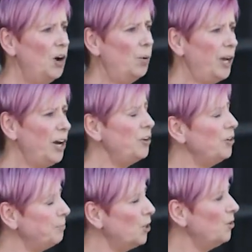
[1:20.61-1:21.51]
We are
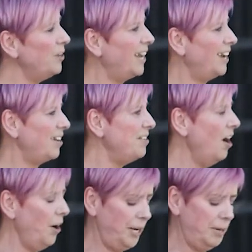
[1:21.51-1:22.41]
mourning
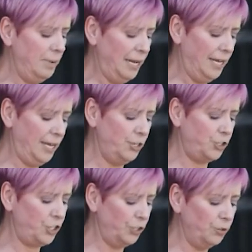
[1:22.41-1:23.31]
9 million
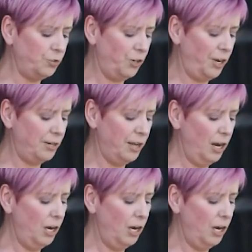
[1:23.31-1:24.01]
children